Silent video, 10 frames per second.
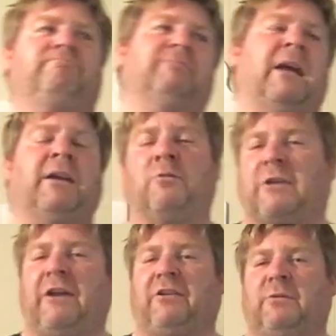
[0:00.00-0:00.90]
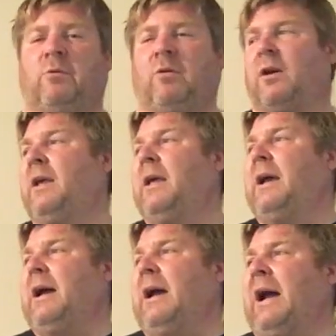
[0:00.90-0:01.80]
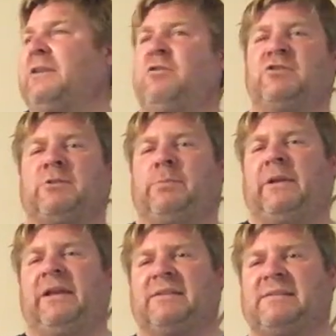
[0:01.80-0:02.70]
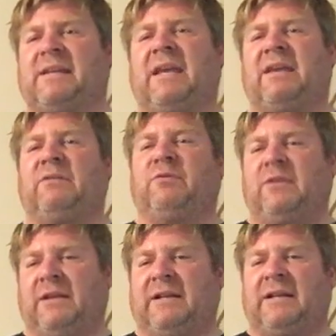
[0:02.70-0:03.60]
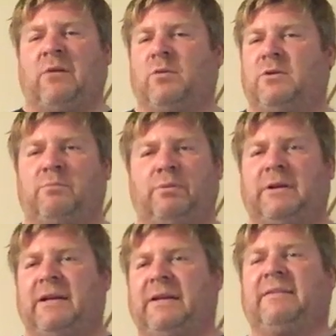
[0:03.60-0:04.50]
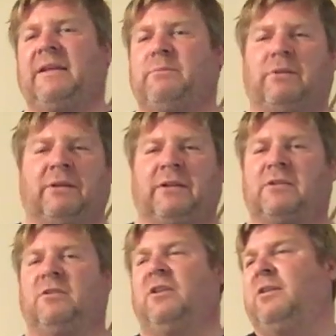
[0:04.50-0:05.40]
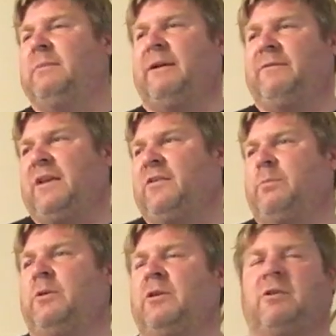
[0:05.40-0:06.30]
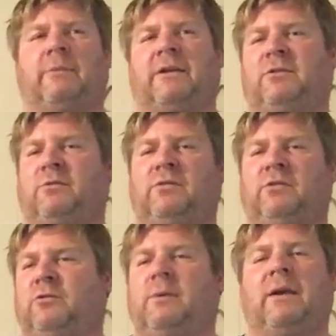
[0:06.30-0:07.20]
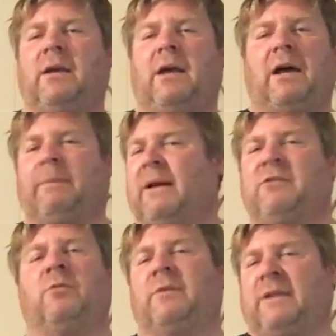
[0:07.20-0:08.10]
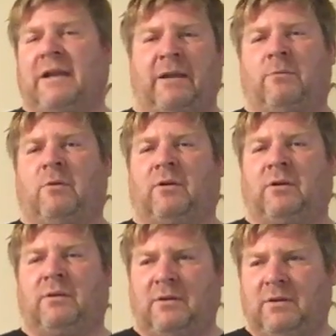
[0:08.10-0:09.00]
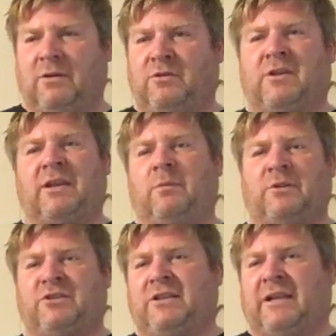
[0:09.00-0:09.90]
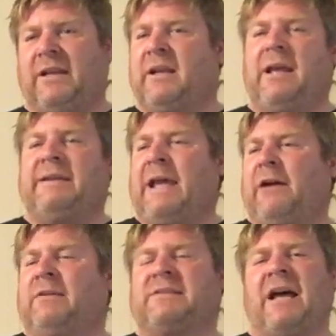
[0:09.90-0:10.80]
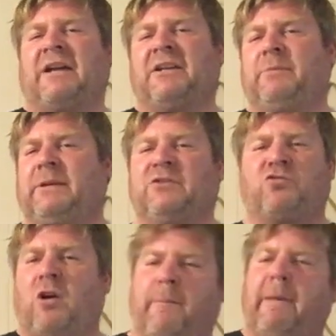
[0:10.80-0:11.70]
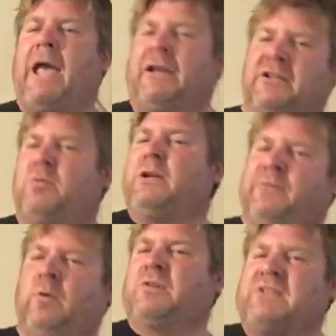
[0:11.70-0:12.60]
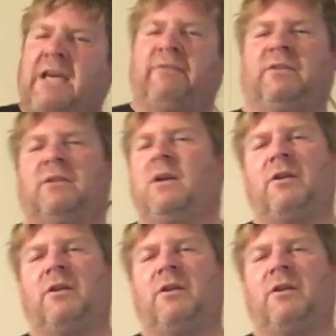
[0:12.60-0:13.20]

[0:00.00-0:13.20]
I don't care anymore. I used to play it safe, and I wouldn't put anything political on my Facebook or my YouTube. I'm not doing that anymore. You get what you get. Now, it's not going to be Trump MAGA 24/7.